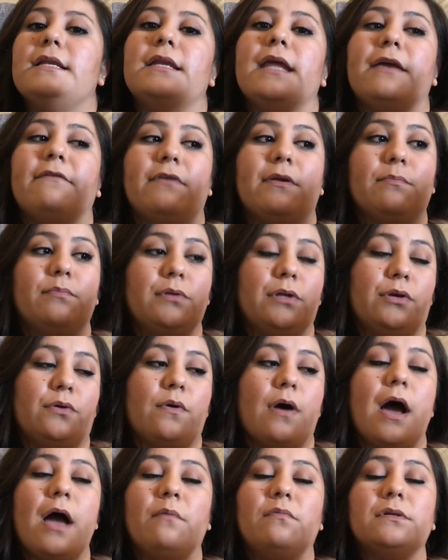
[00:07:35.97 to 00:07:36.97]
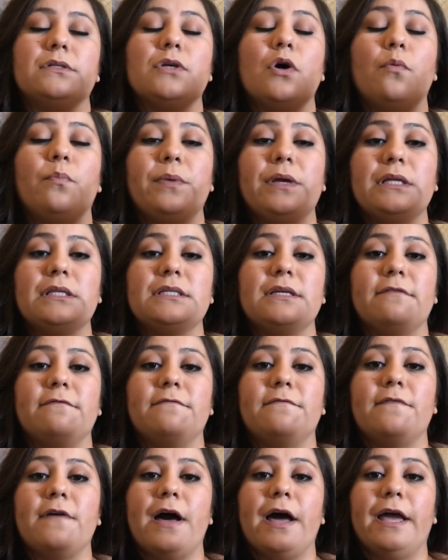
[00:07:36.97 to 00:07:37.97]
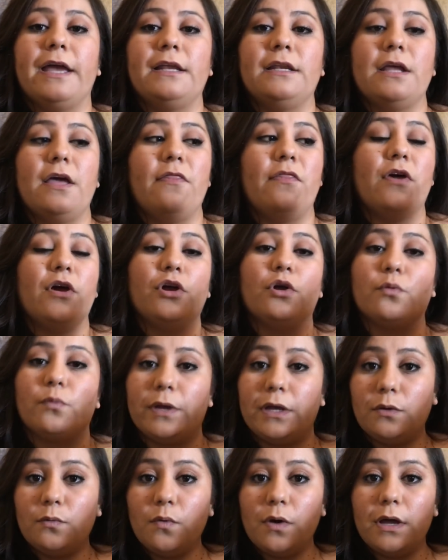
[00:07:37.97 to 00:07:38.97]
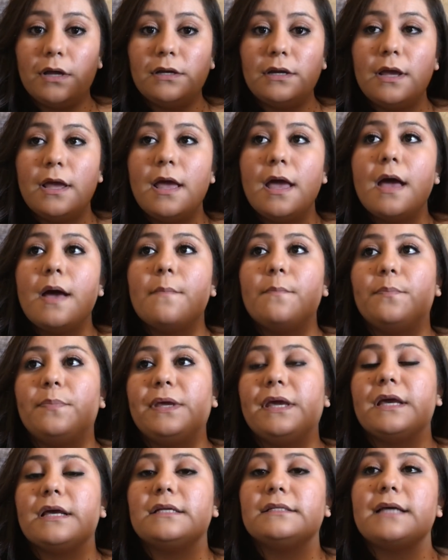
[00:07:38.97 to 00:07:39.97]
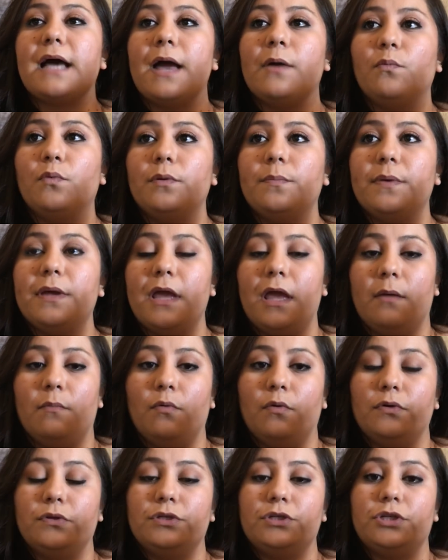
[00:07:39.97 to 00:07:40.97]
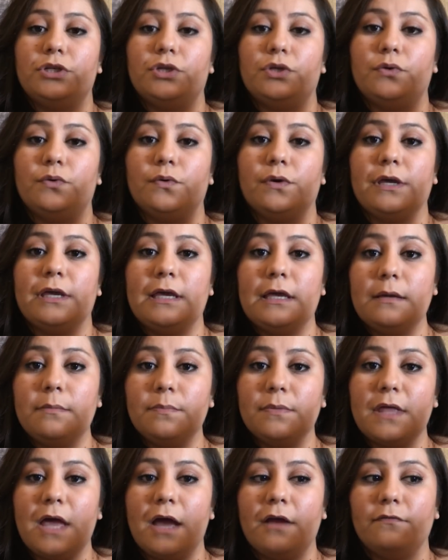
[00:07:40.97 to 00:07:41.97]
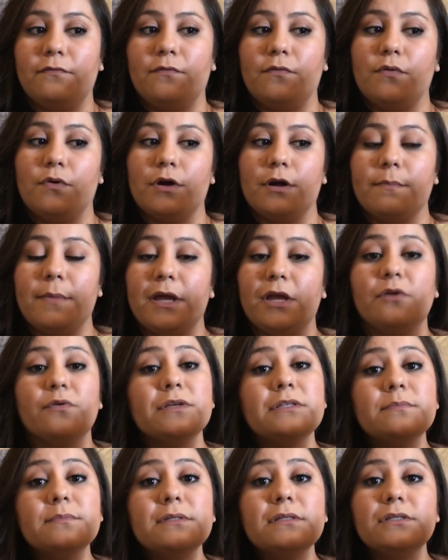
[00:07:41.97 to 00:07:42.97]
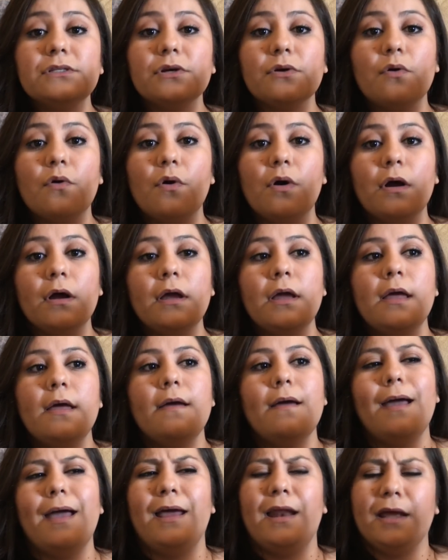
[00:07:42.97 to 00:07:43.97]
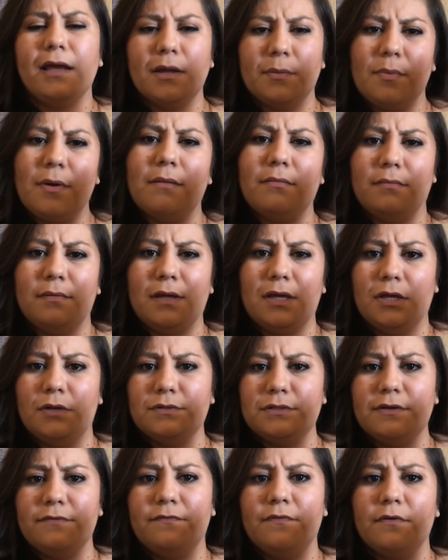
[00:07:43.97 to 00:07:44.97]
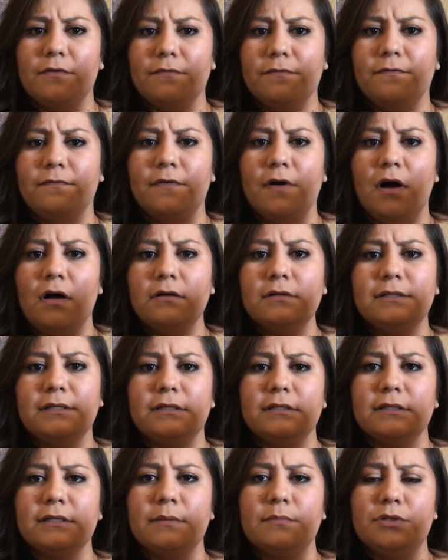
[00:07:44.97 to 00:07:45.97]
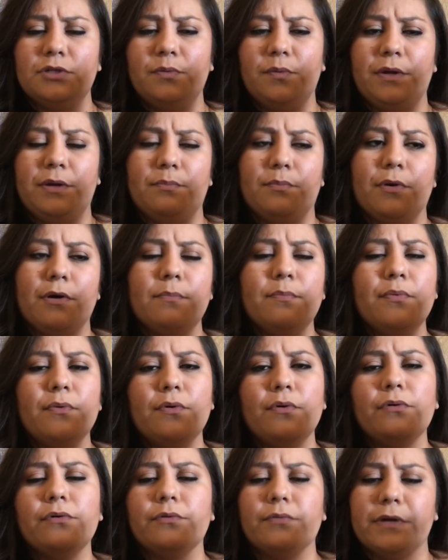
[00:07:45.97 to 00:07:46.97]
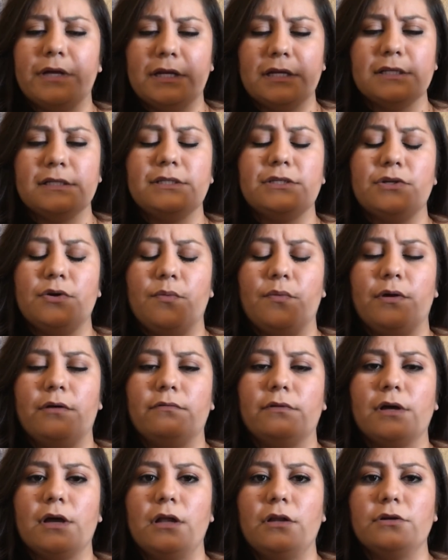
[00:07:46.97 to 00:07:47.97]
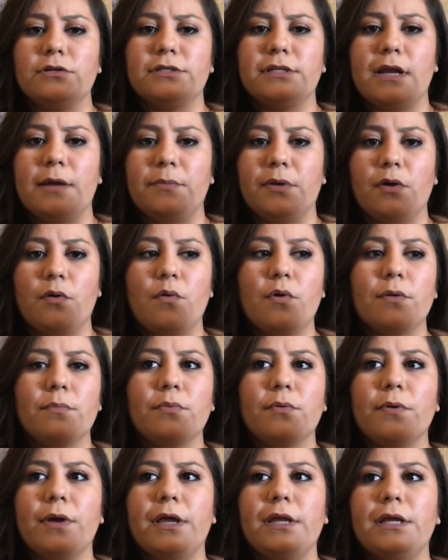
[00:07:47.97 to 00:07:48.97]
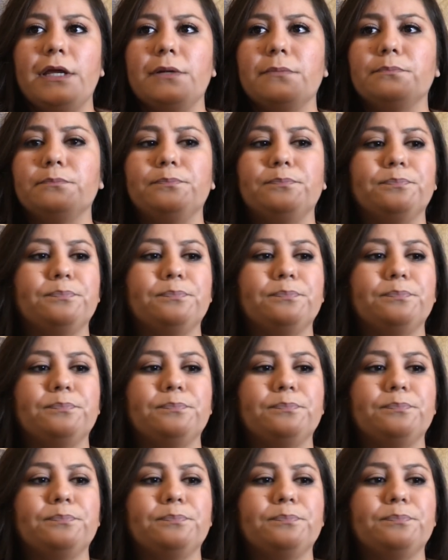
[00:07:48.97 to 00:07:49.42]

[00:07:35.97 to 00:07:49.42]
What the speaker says: navy blue. I was hoping to find the green one because I would be able to keep that for my Christmas decor, and I could probably use it for fall since I'm doing purple. Green is still one of the colors that I'm incorporating.